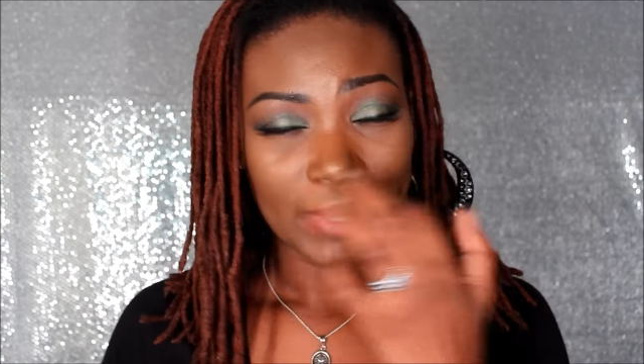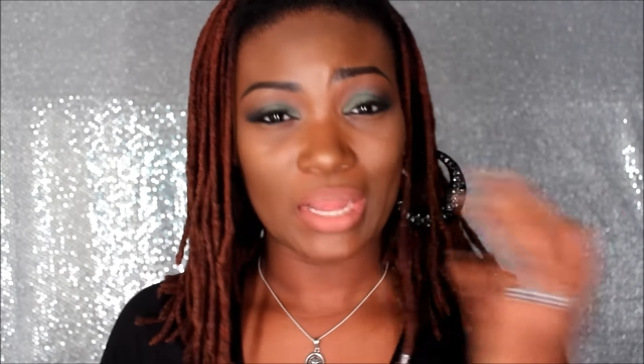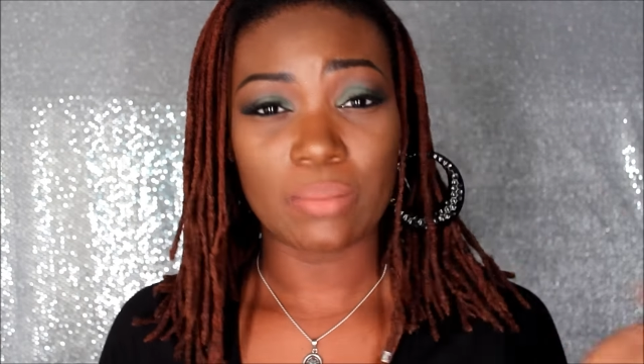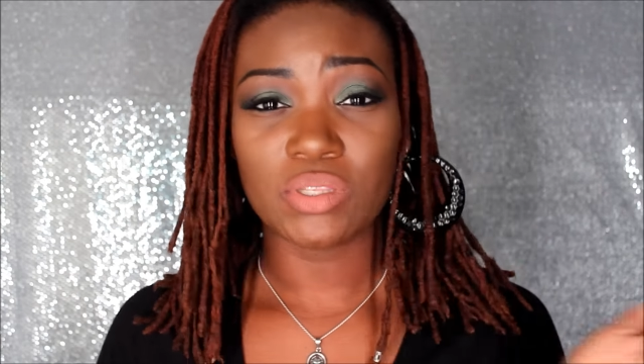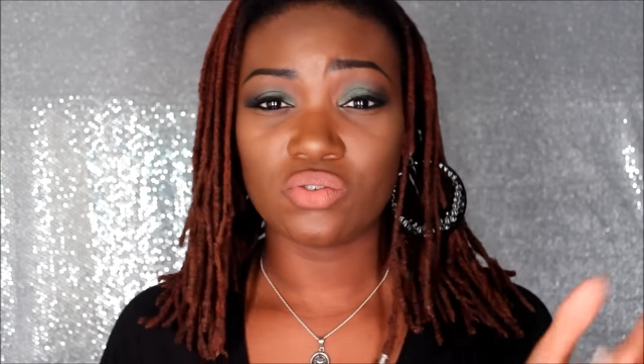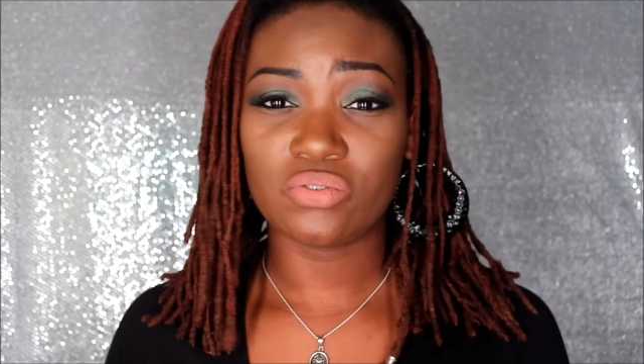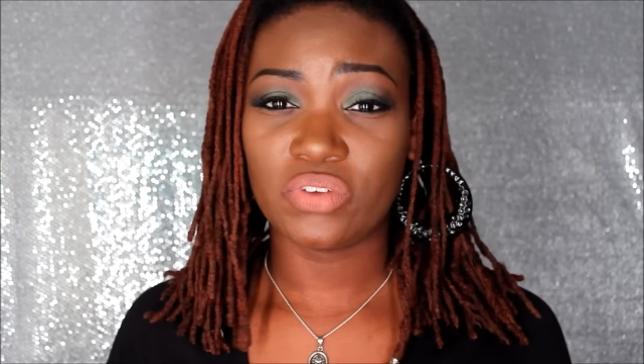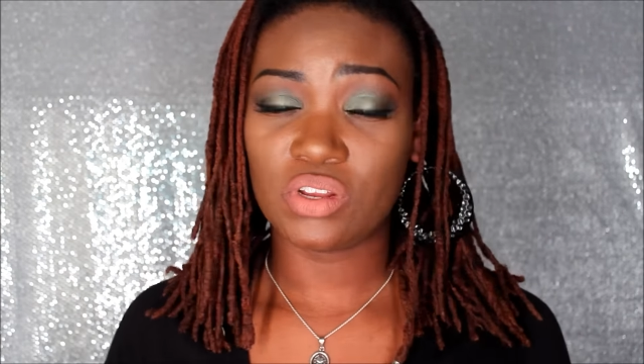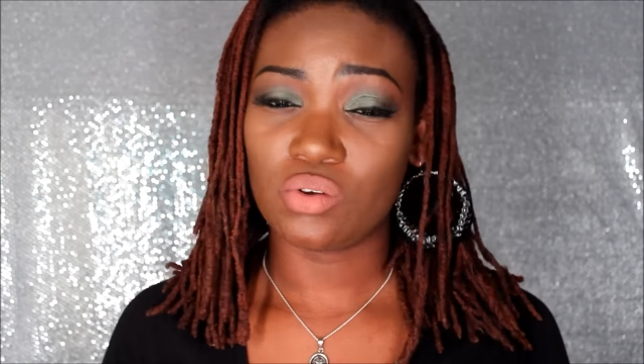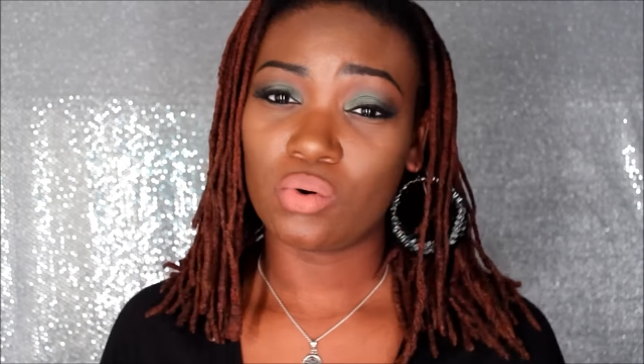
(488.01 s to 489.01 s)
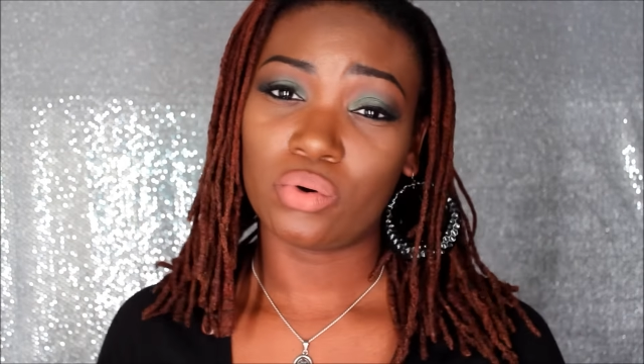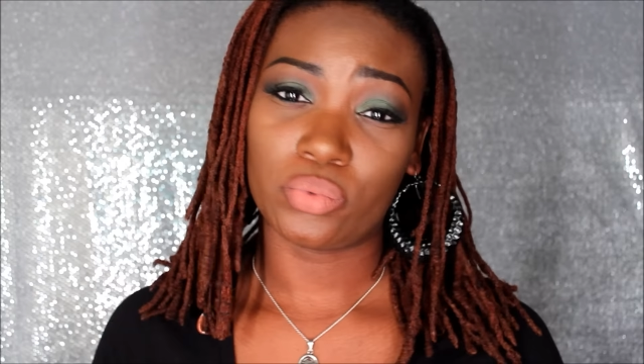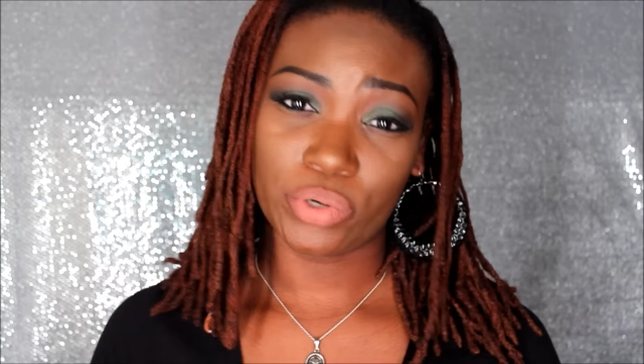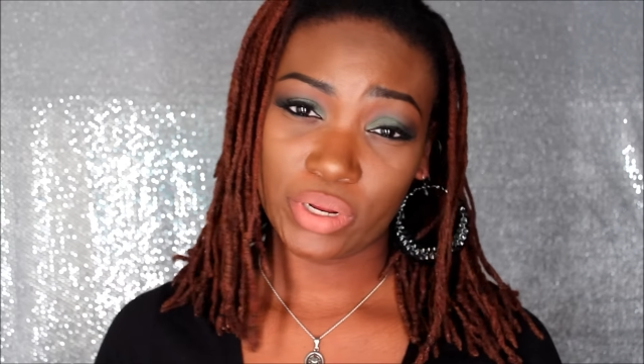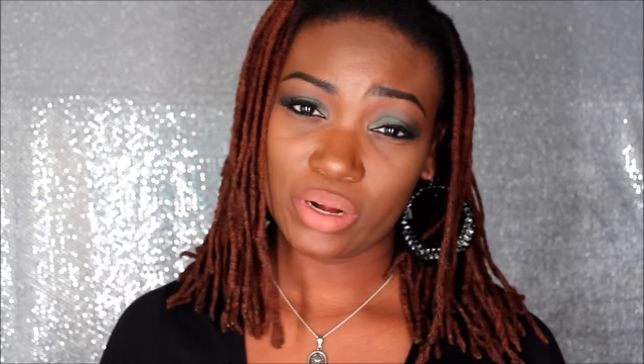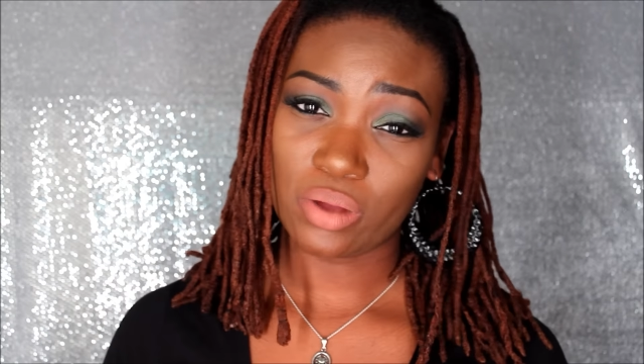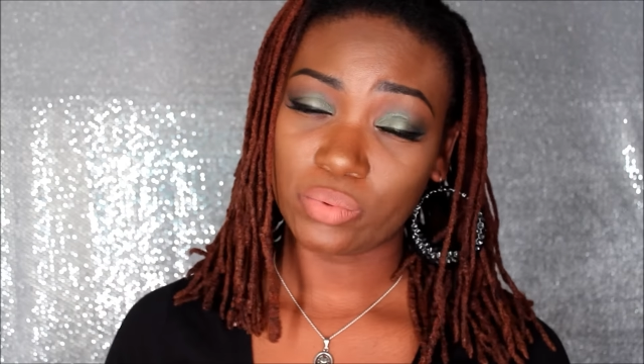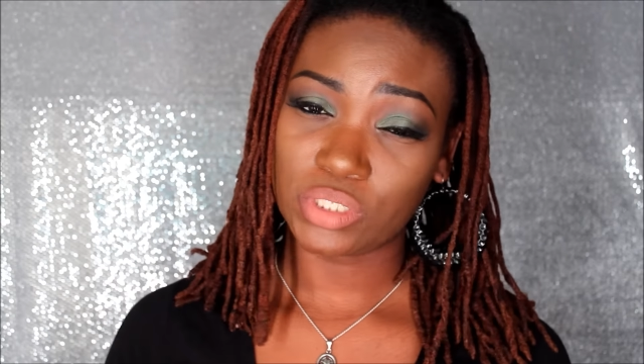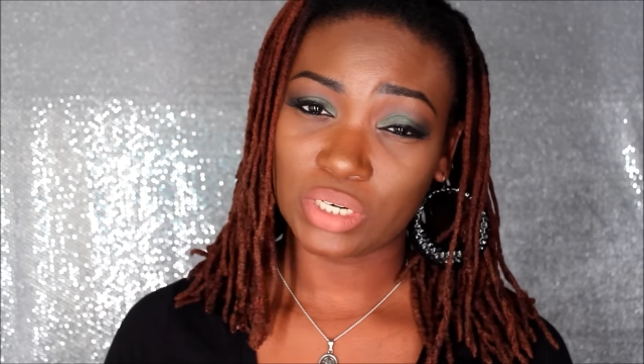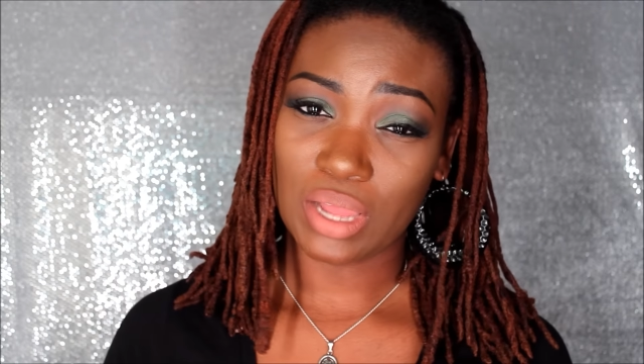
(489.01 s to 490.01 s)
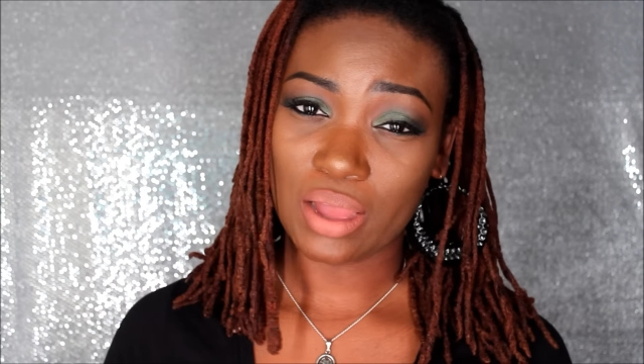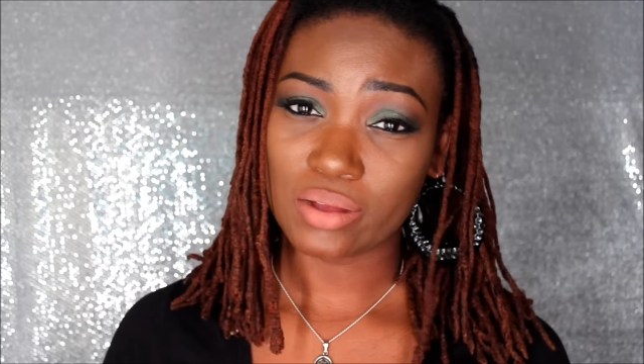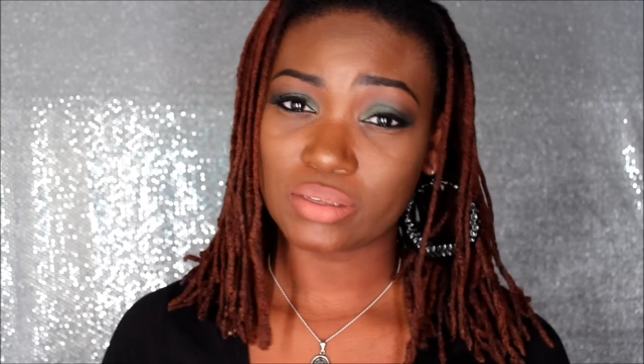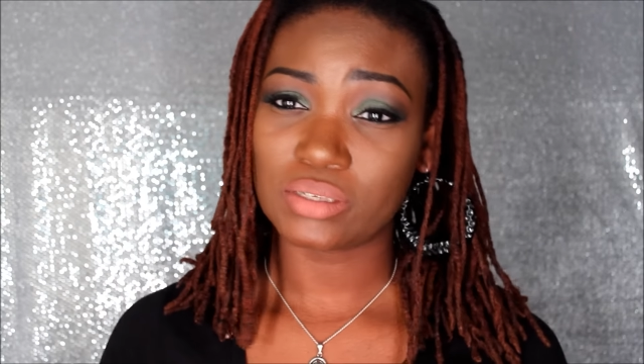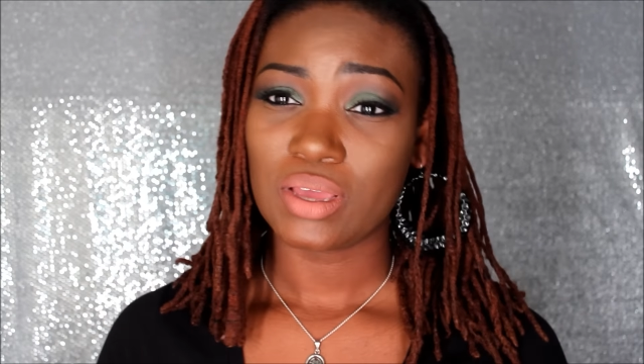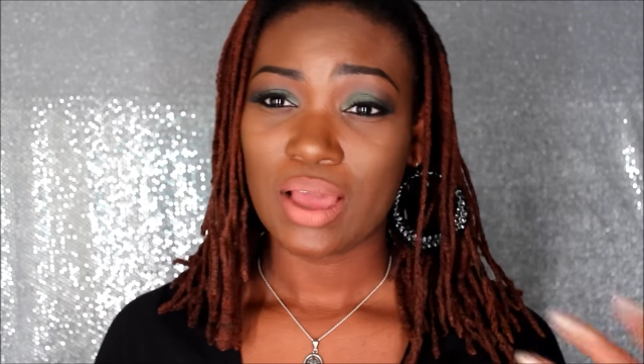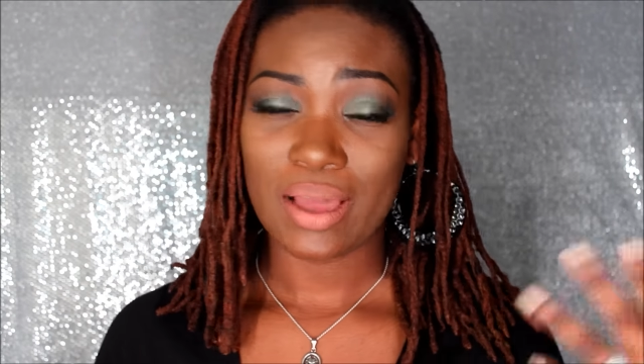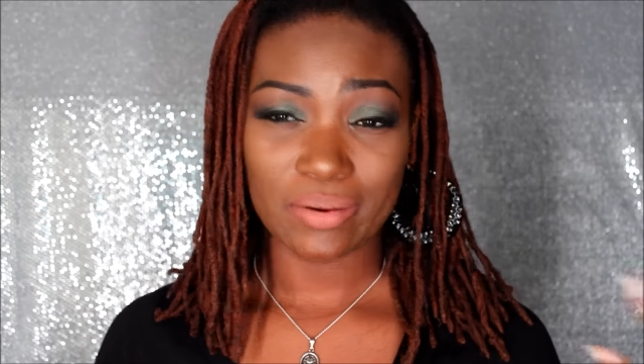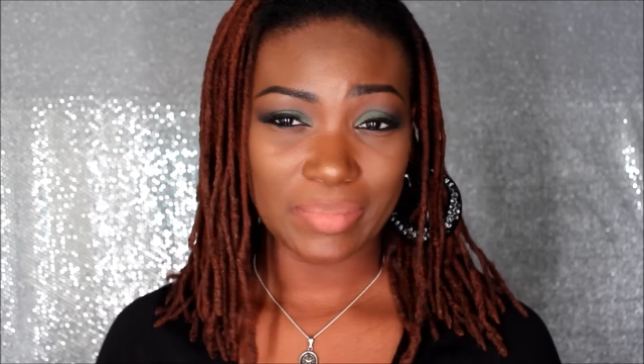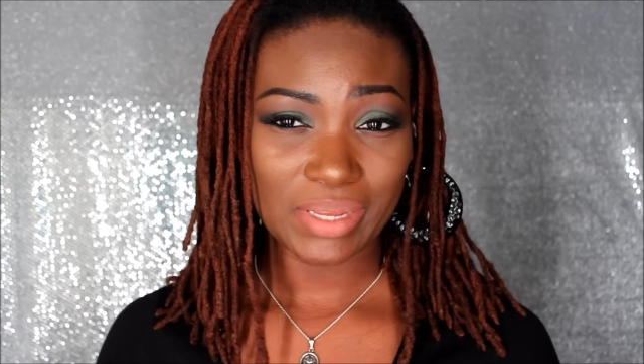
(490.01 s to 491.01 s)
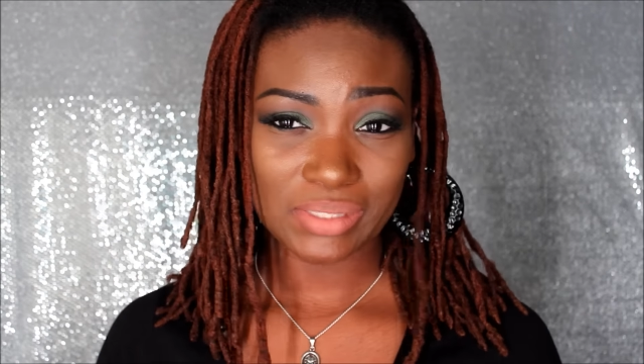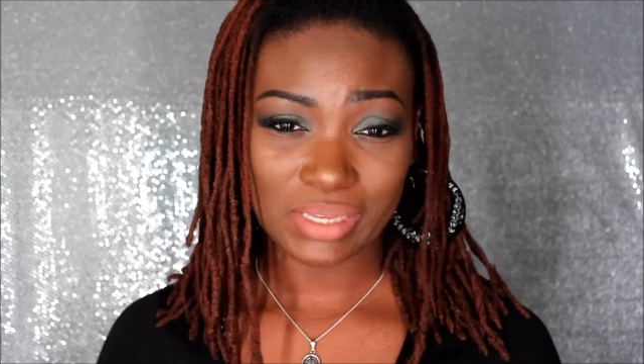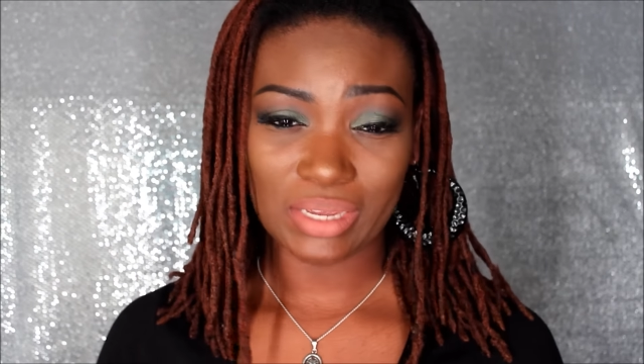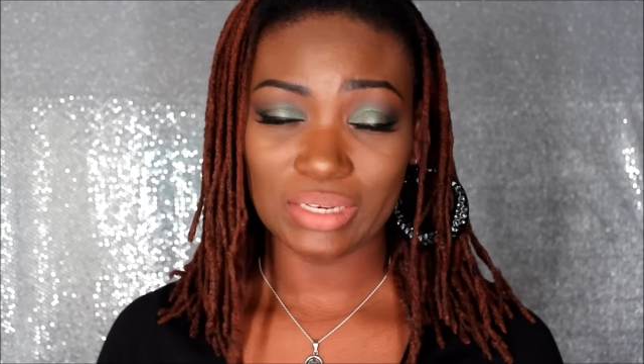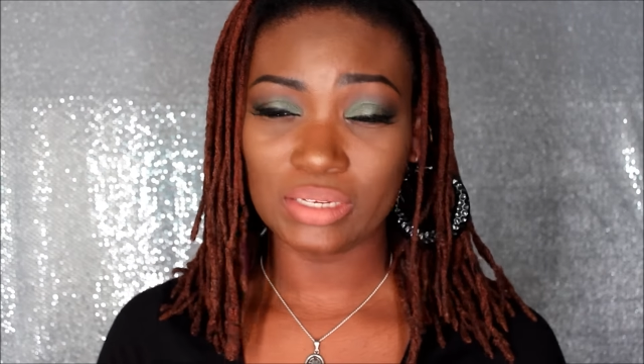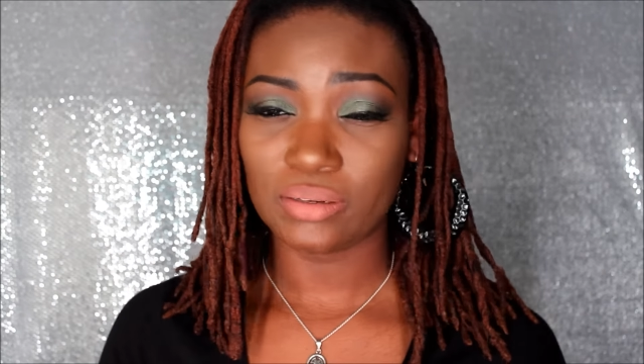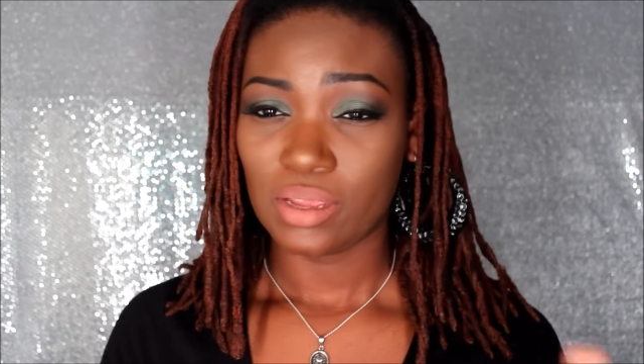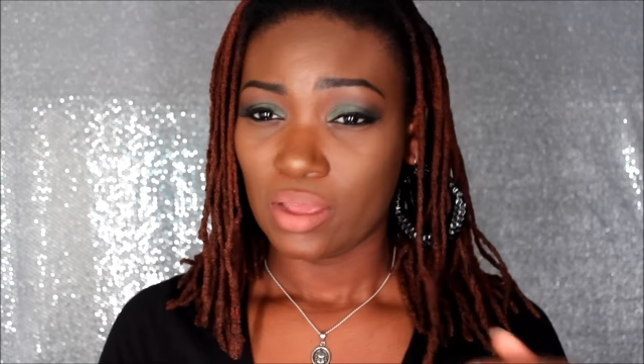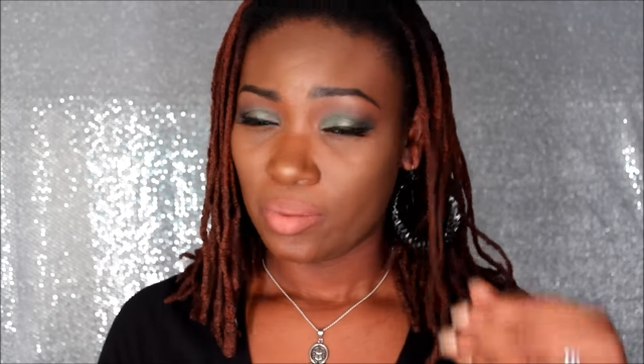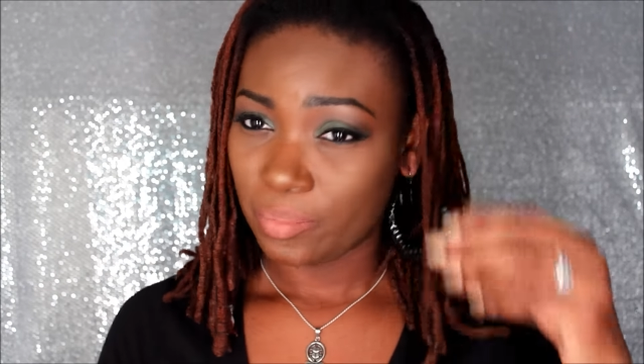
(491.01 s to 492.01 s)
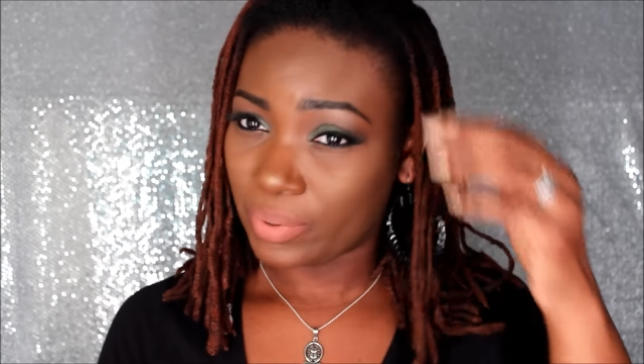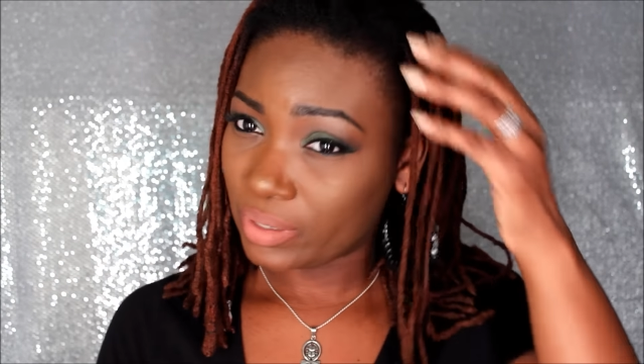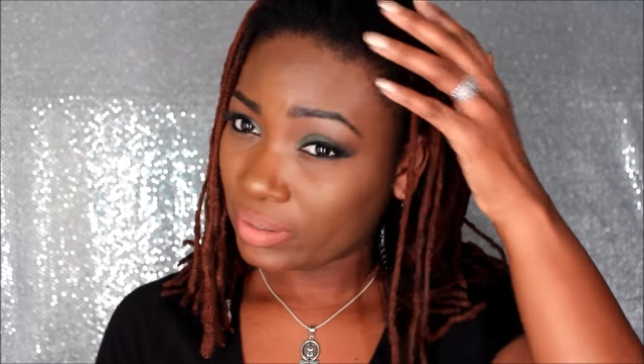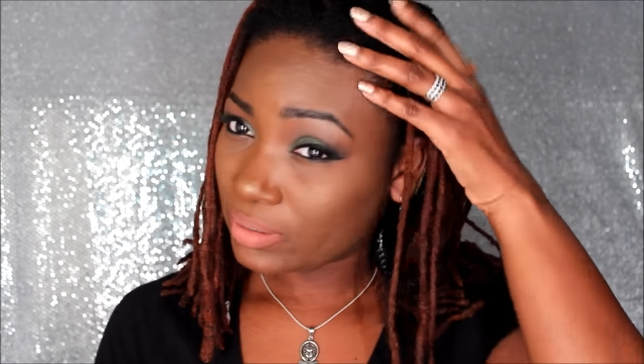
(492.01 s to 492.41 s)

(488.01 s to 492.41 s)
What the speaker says: and I'm gonna do a video on working out with your locks, how to maintain it. But